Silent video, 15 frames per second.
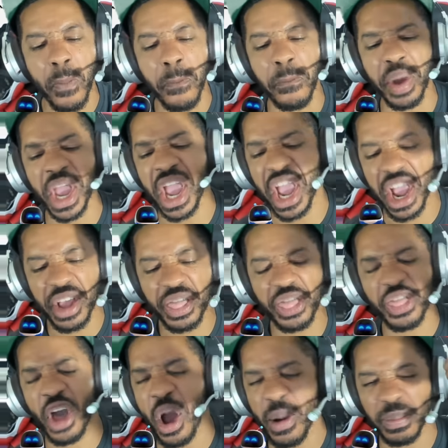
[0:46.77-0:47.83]
big
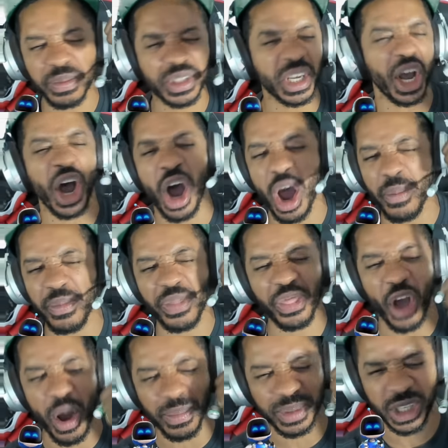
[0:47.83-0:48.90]
thumbs up,
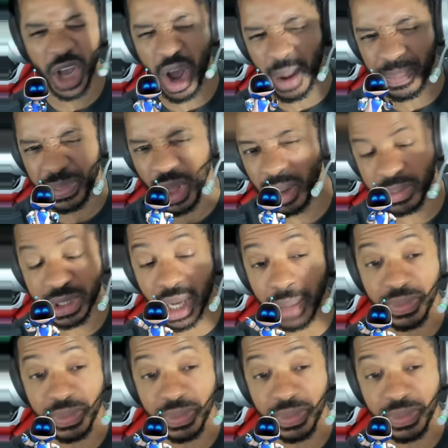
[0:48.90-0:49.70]
thumbs up, thumbs up,